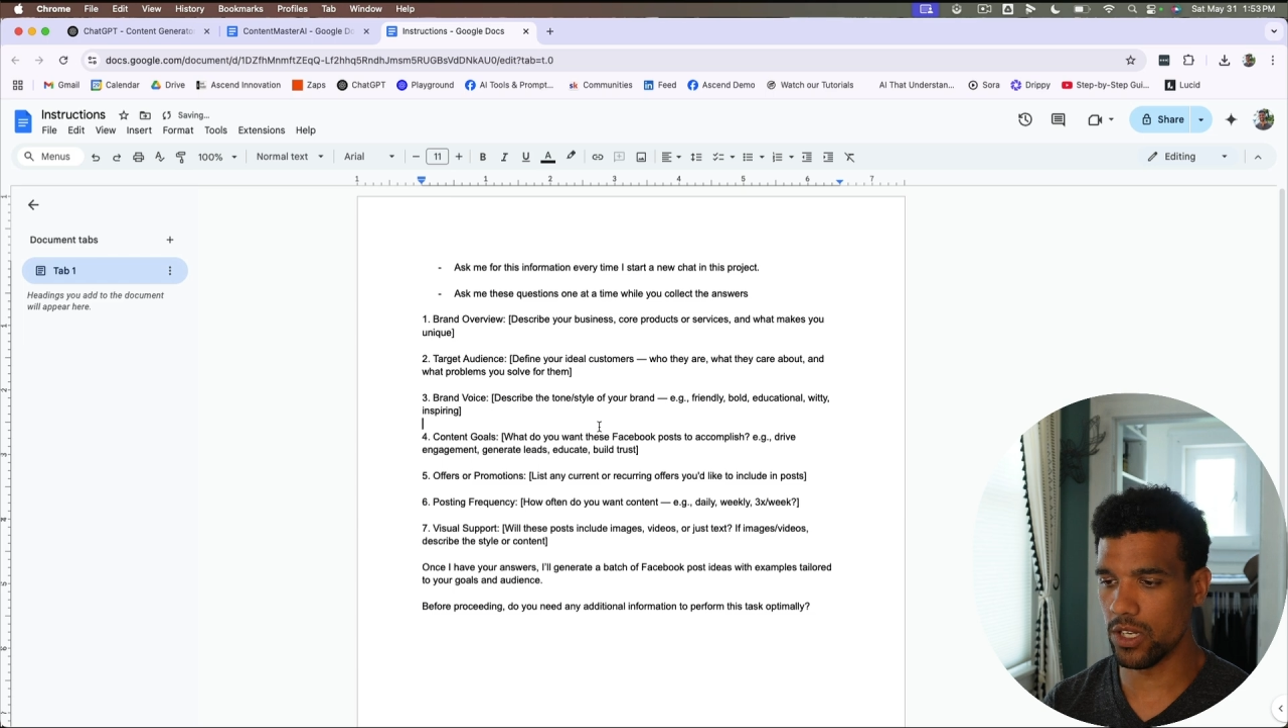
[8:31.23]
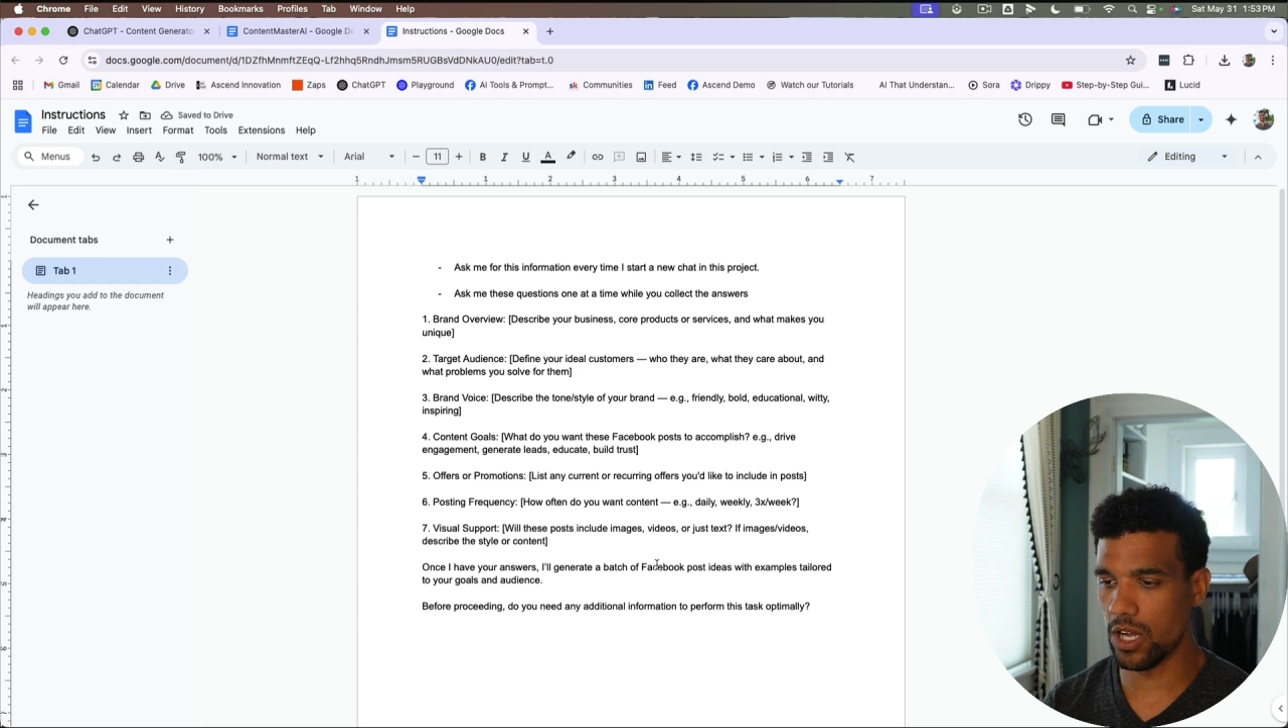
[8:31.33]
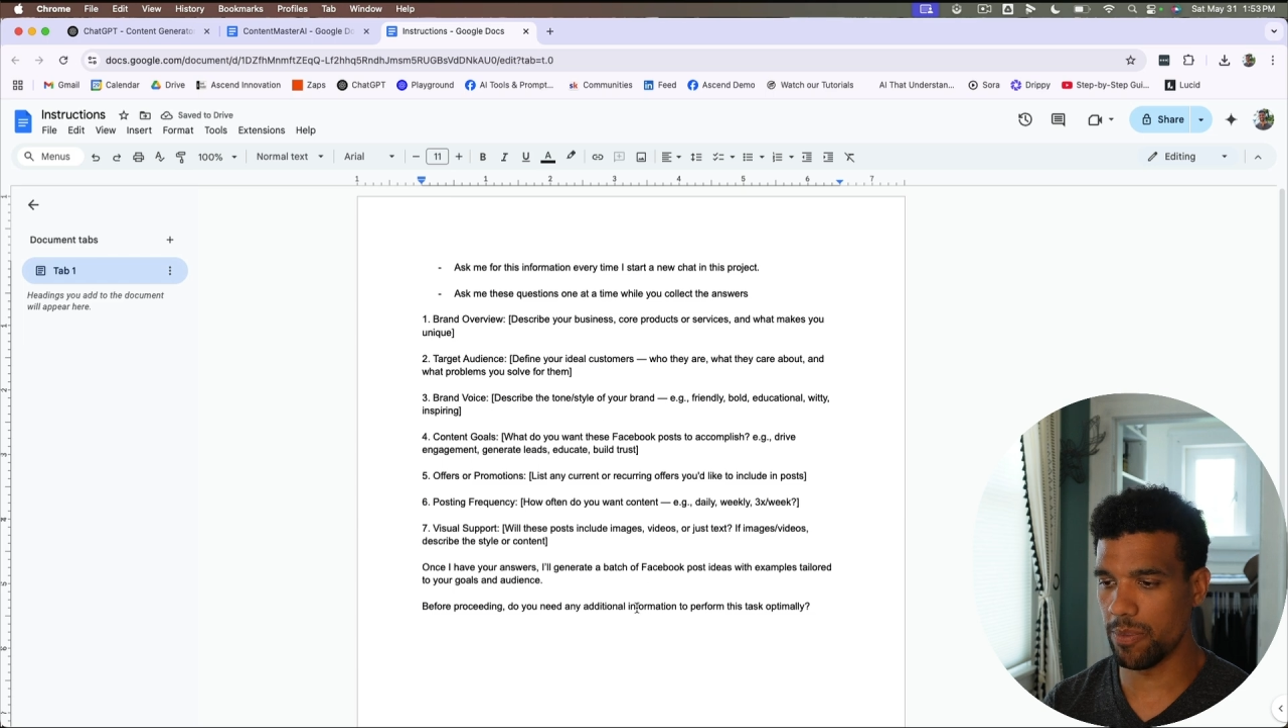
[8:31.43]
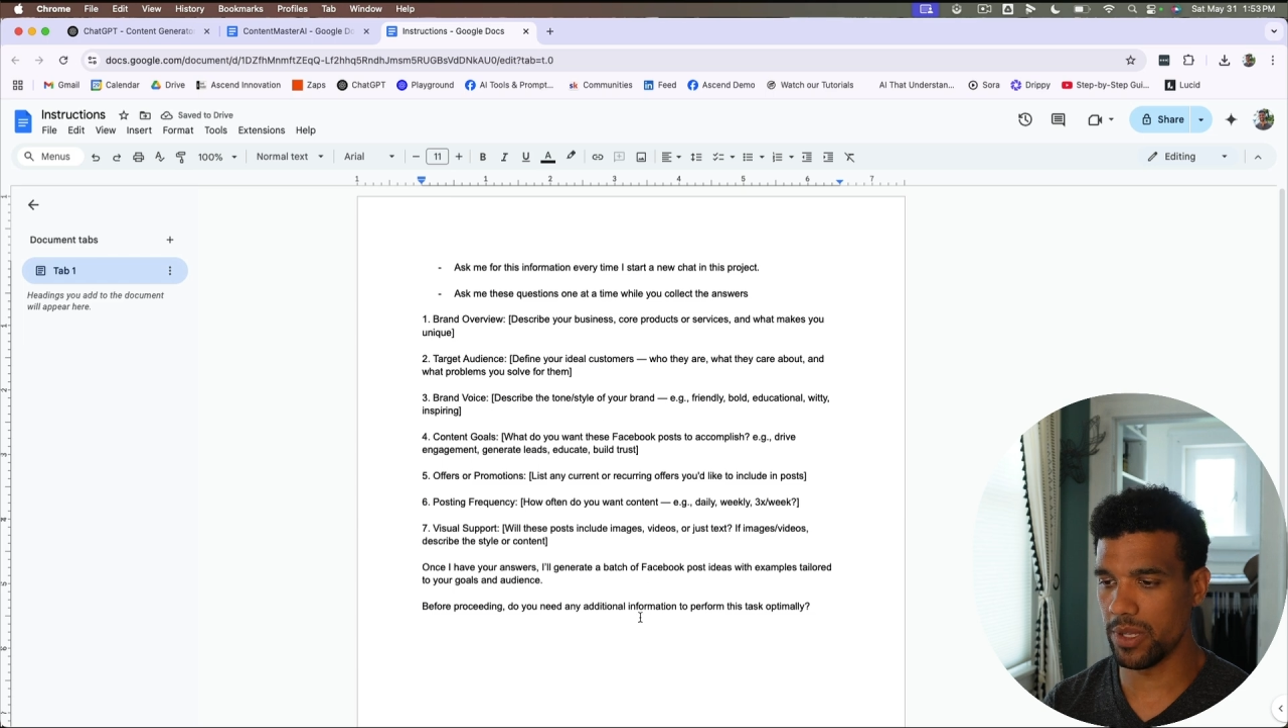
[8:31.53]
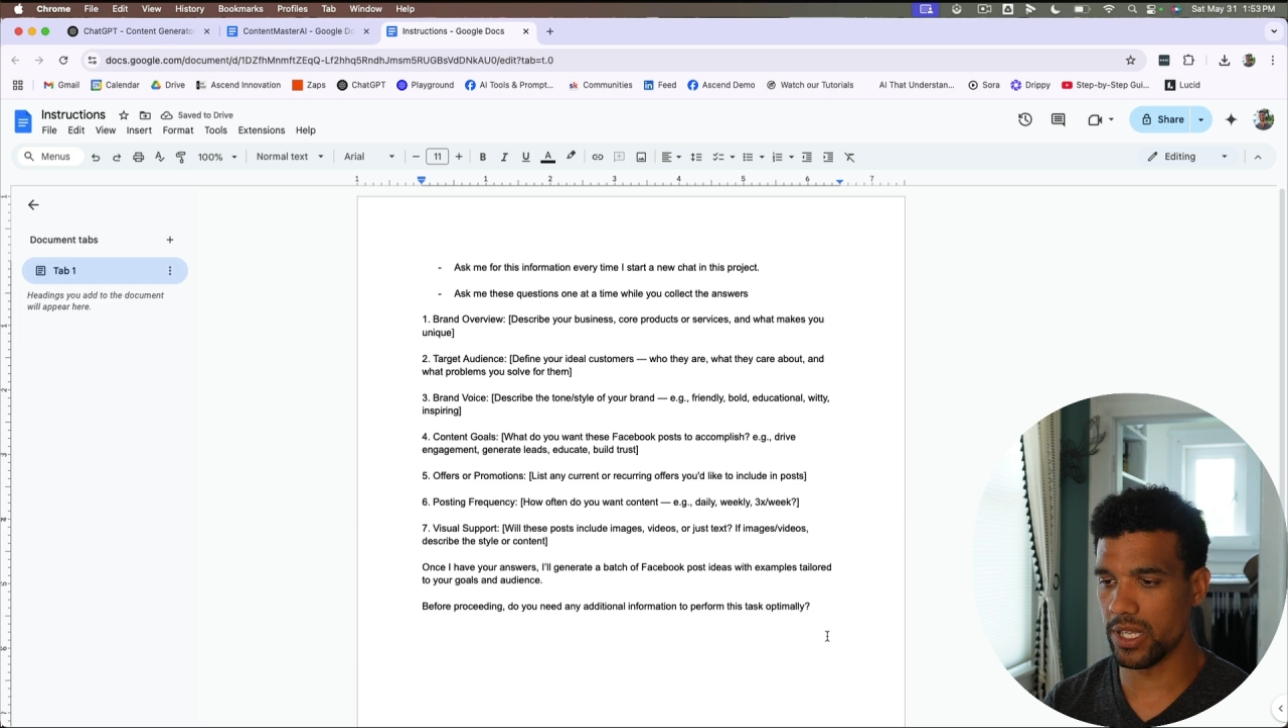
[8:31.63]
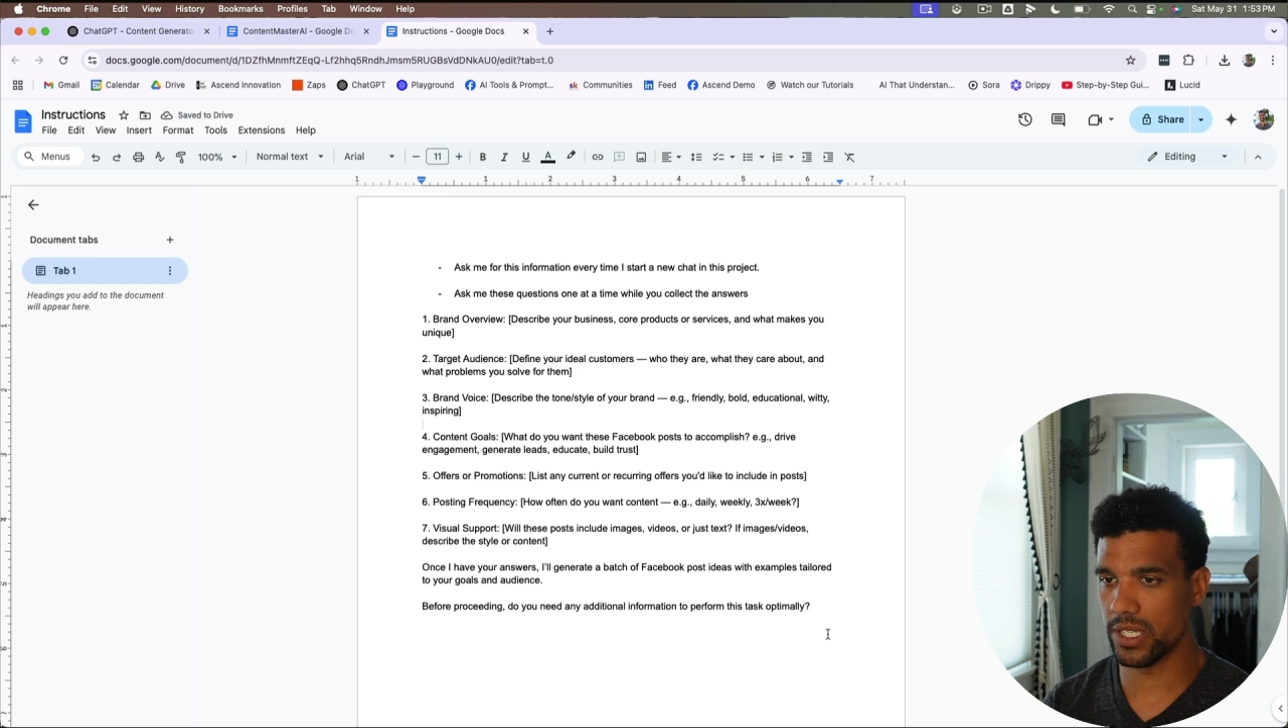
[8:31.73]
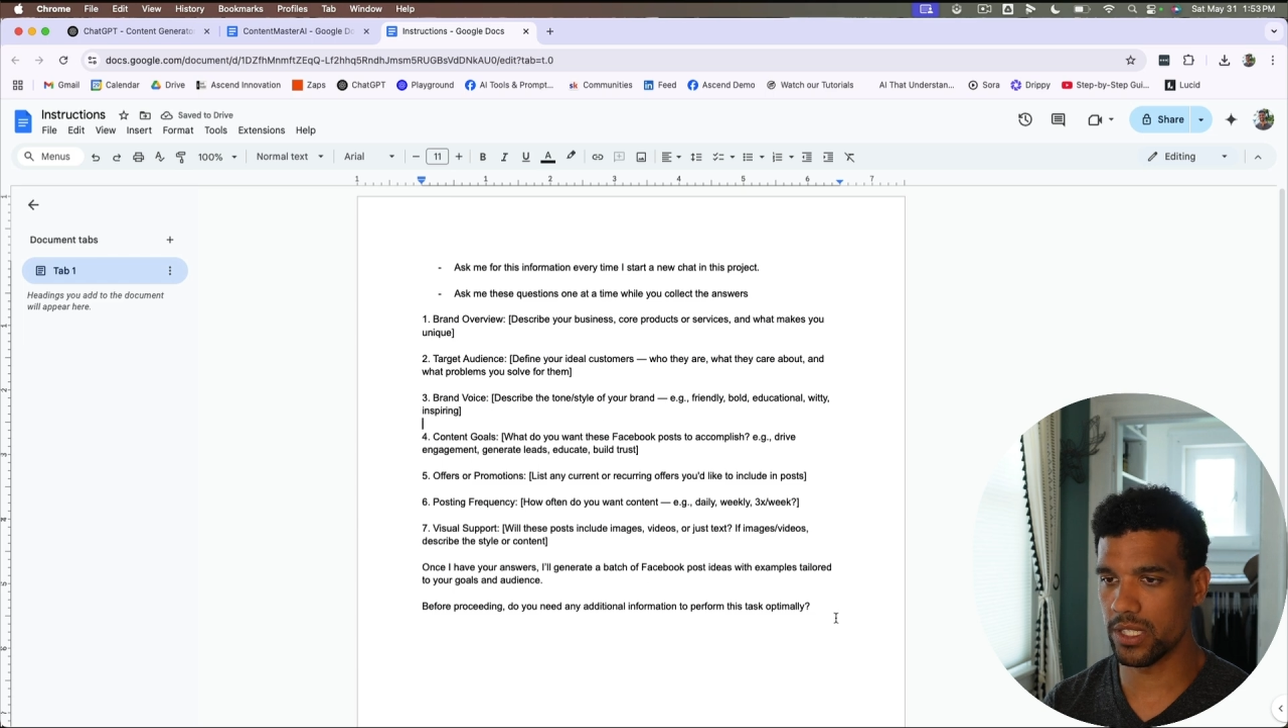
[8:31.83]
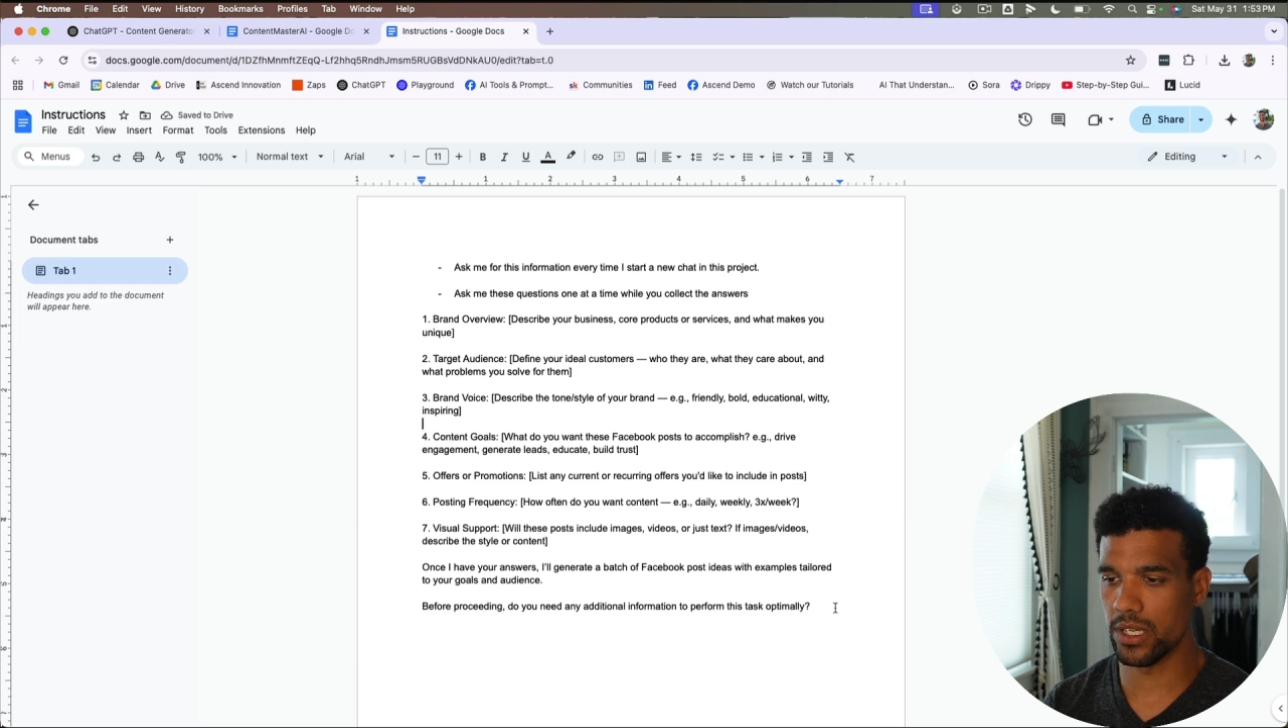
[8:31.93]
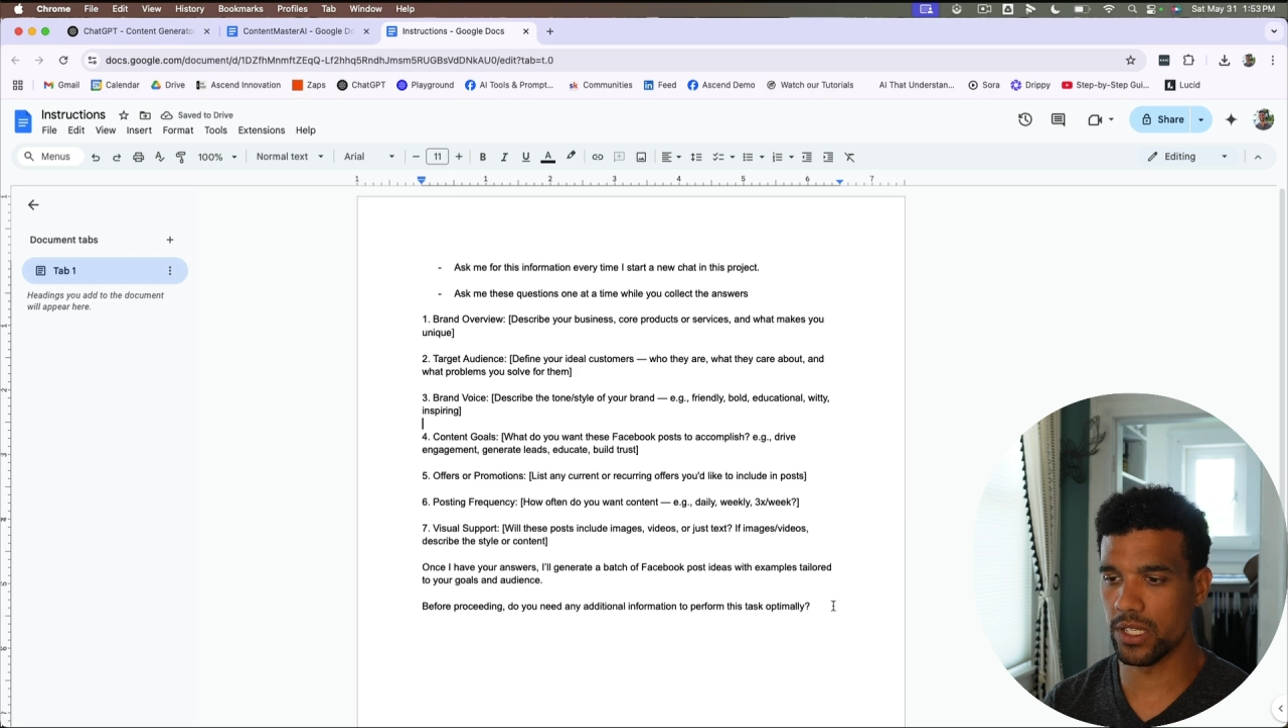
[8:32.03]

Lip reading: copy this.